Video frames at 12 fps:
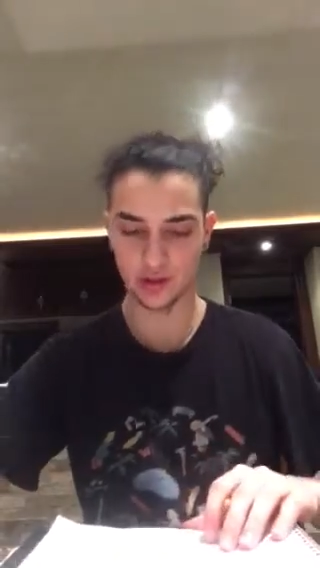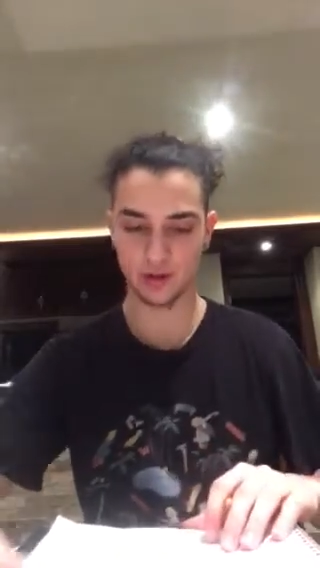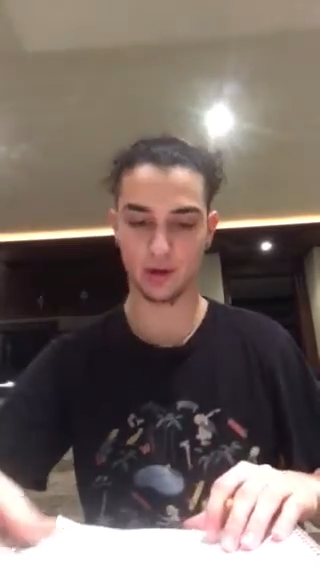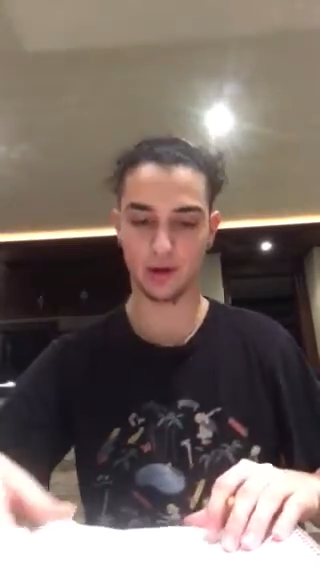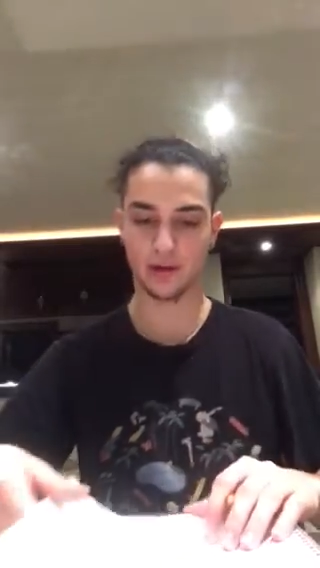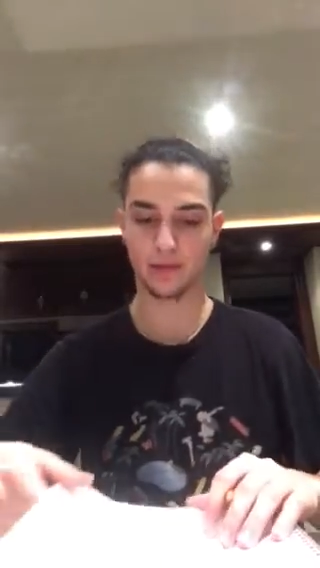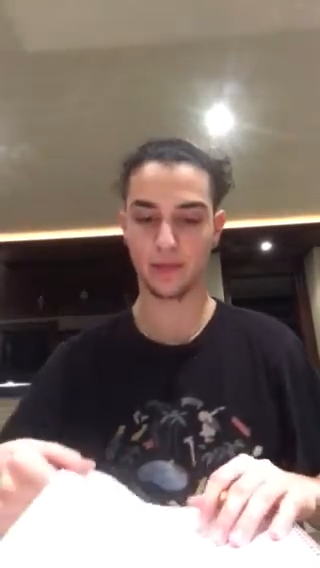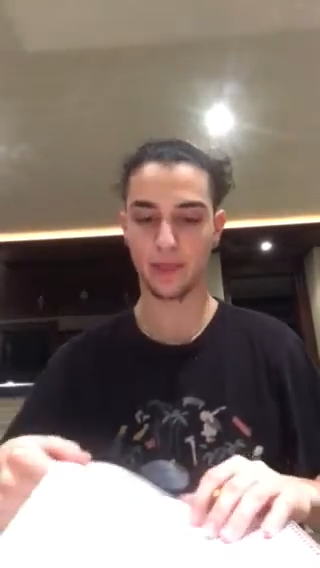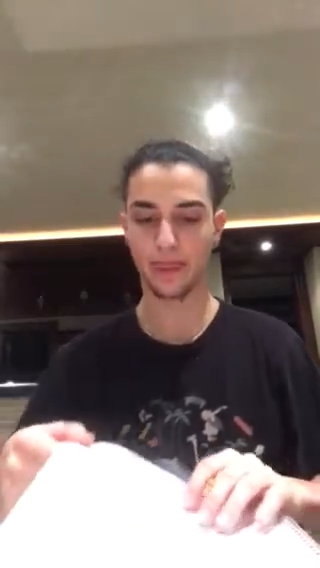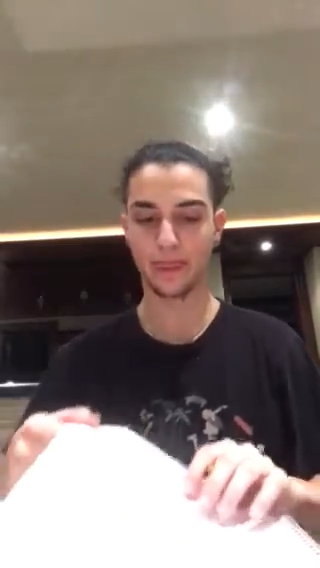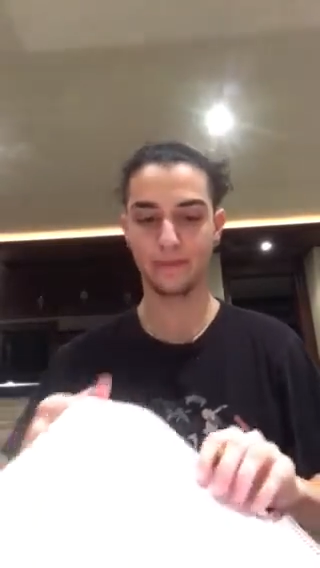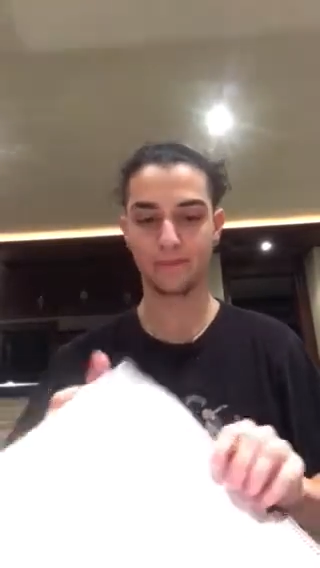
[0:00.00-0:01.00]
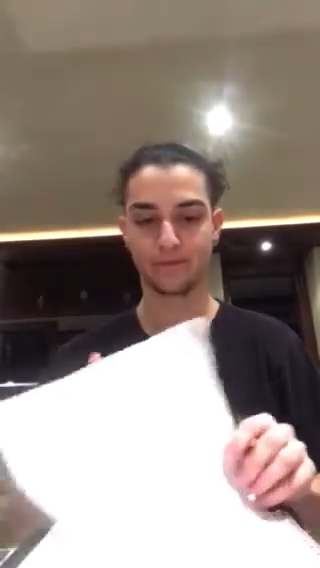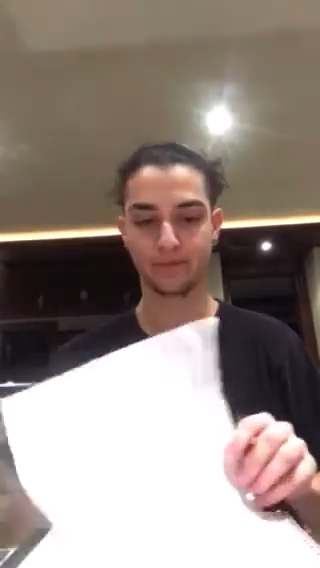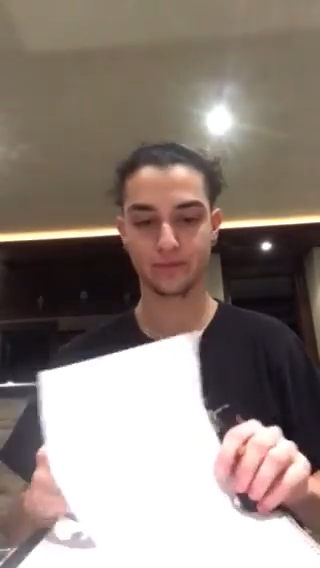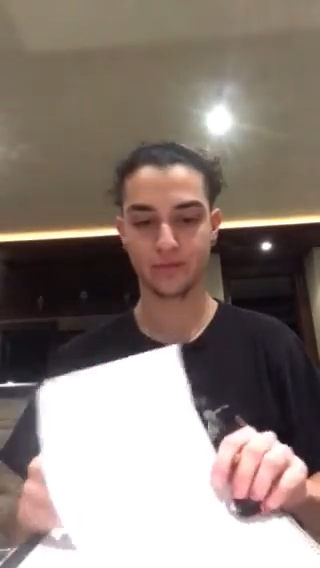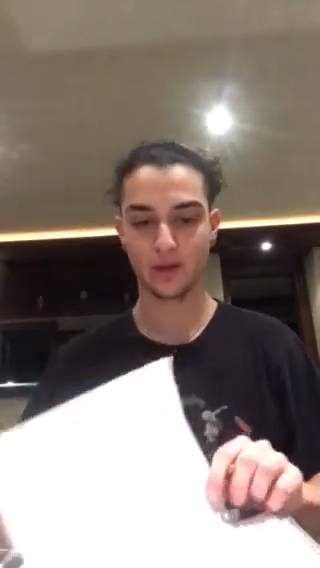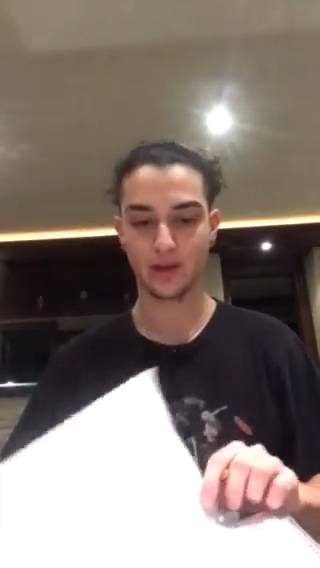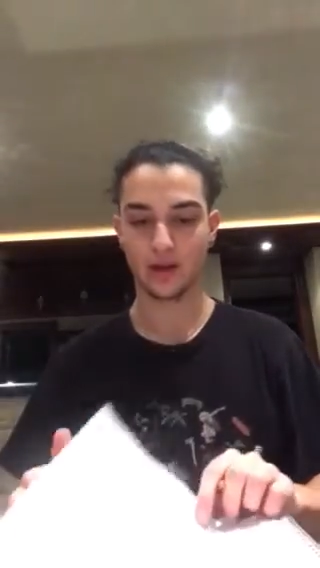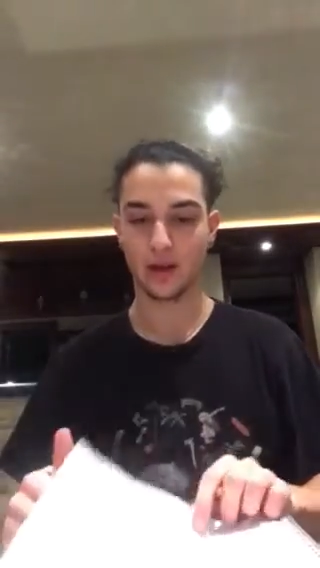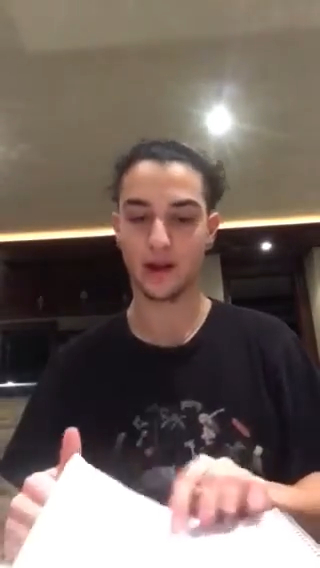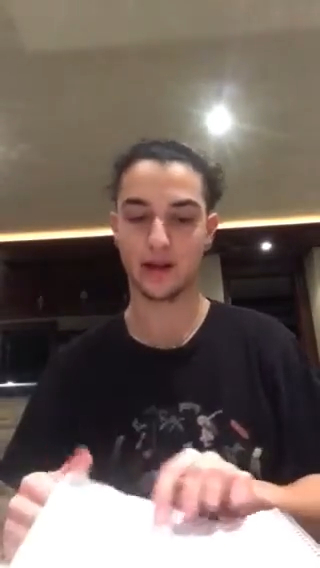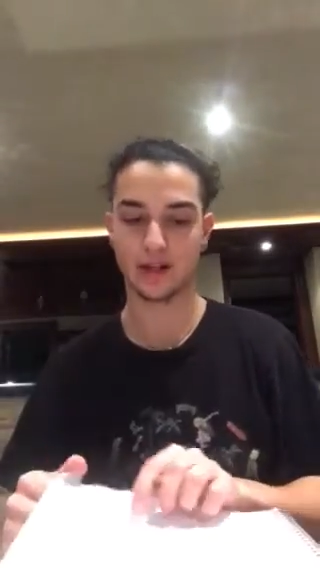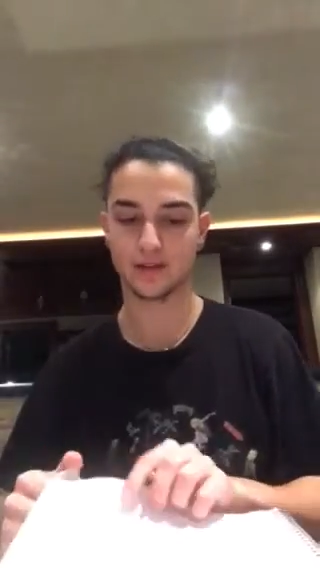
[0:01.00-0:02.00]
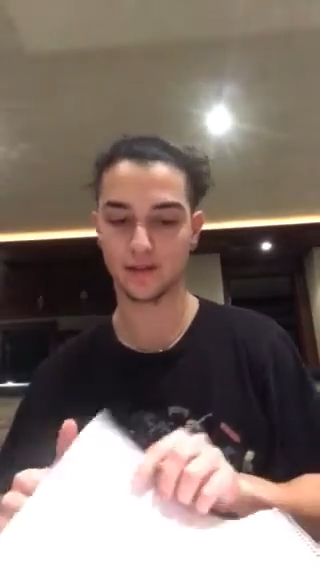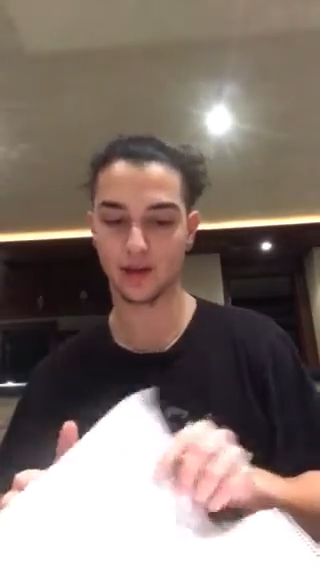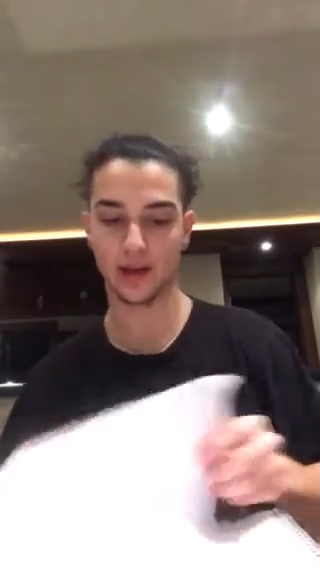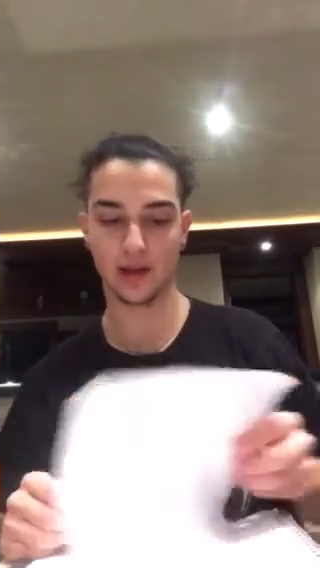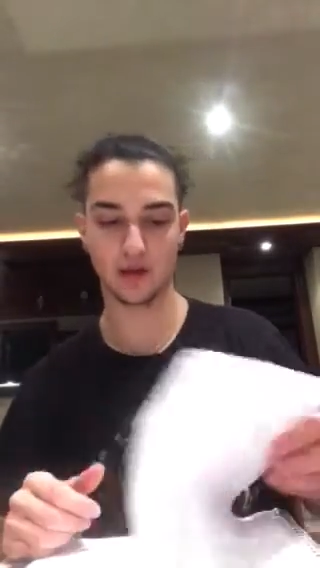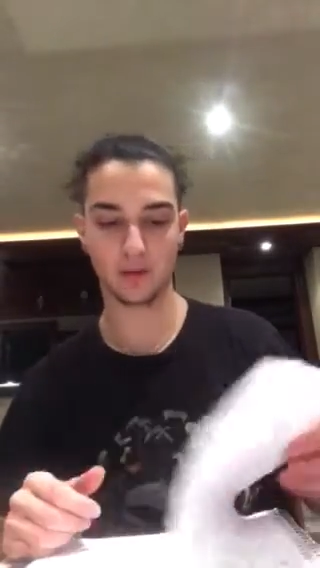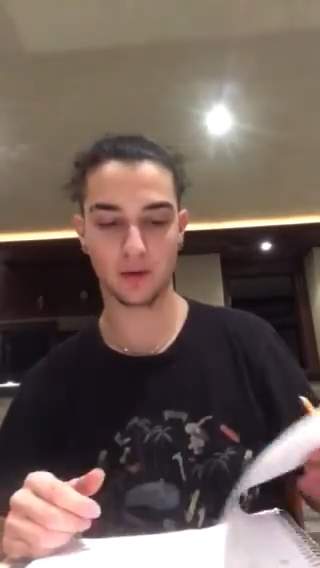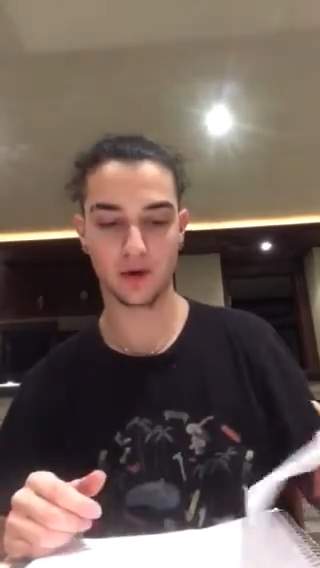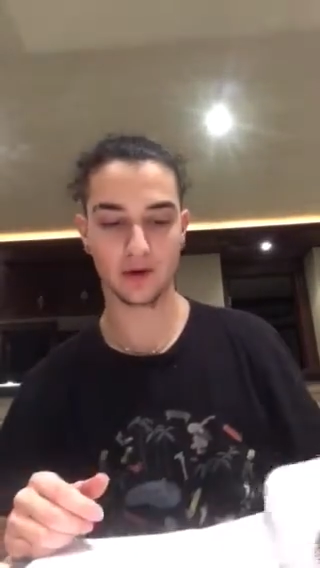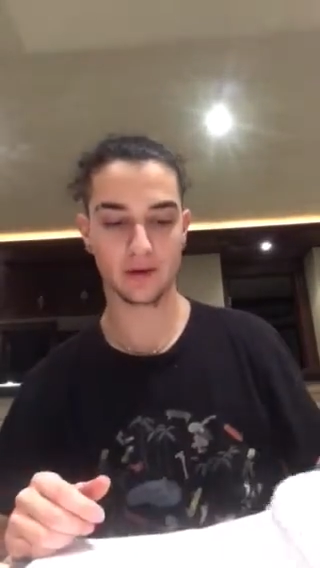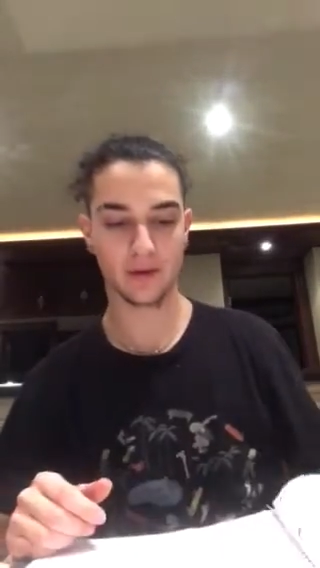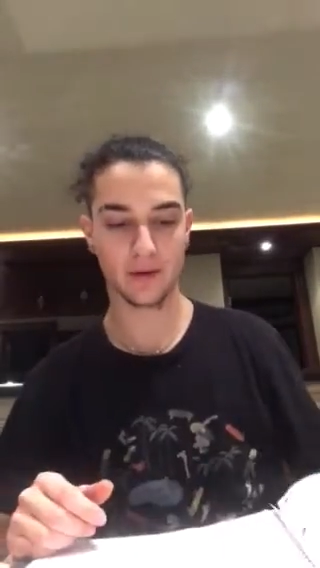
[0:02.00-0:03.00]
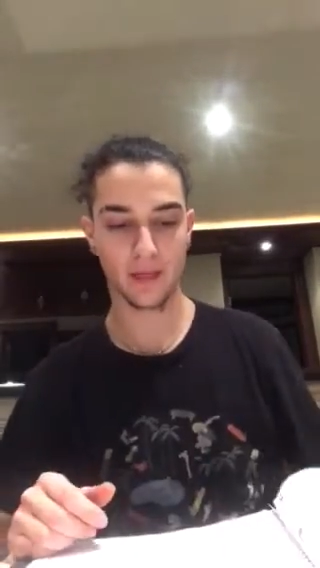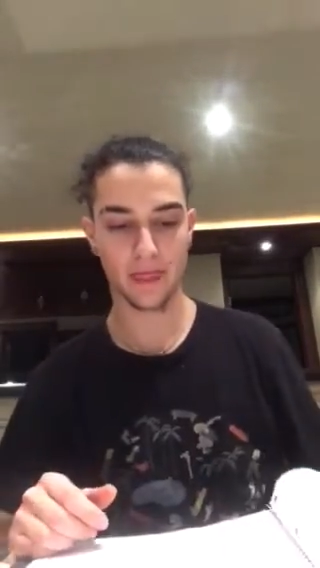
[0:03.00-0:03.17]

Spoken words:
squared. And that's for cake 1.